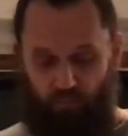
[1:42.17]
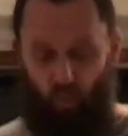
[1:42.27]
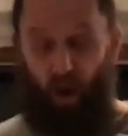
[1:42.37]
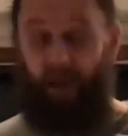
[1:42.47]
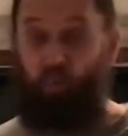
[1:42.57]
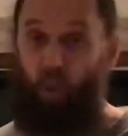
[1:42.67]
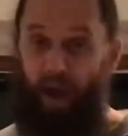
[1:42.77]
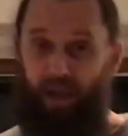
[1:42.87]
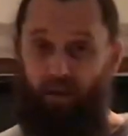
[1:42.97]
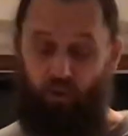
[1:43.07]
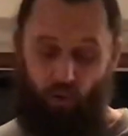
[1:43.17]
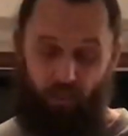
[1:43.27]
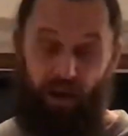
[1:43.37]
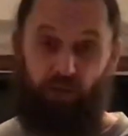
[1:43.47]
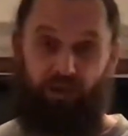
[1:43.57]
weigh or
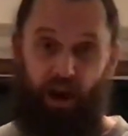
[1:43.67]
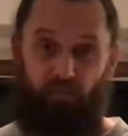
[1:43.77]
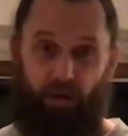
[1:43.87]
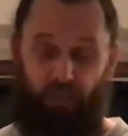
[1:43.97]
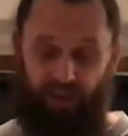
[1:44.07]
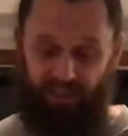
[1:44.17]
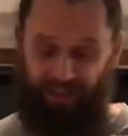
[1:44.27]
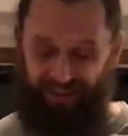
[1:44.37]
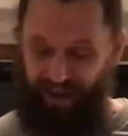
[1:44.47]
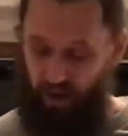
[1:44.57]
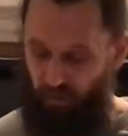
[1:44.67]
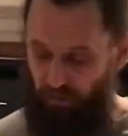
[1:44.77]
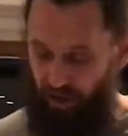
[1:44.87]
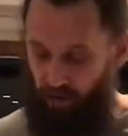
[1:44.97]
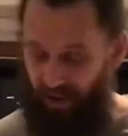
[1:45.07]
measure out my butter. Now
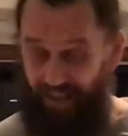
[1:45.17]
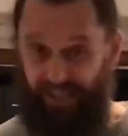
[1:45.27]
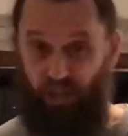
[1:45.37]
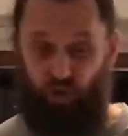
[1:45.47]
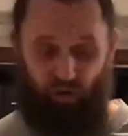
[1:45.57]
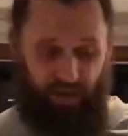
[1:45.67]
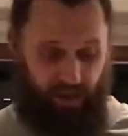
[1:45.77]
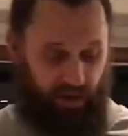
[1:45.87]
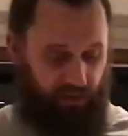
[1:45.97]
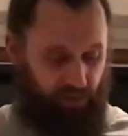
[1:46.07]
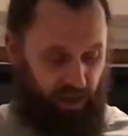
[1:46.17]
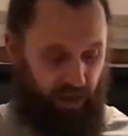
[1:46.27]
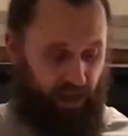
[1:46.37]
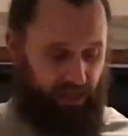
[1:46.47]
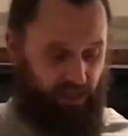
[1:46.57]
there is a trick to
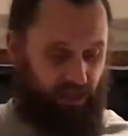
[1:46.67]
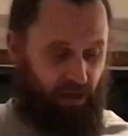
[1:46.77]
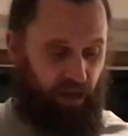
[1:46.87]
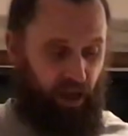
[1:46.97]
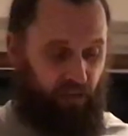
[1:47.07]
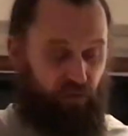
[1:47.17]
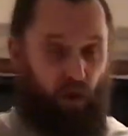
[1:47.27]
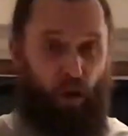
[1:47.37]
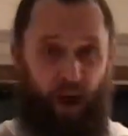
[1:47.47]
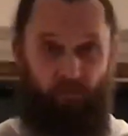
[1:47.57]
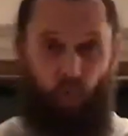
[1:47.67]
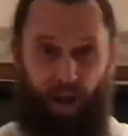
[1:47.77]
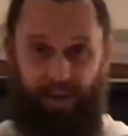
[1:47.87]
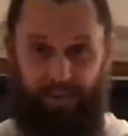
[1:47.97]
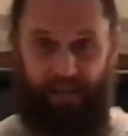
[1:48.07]
this. If you don't have a
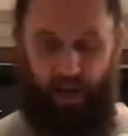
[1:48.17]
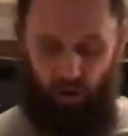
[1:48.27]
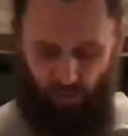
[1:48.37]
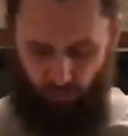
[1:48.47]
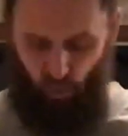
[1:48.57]
weighing scale,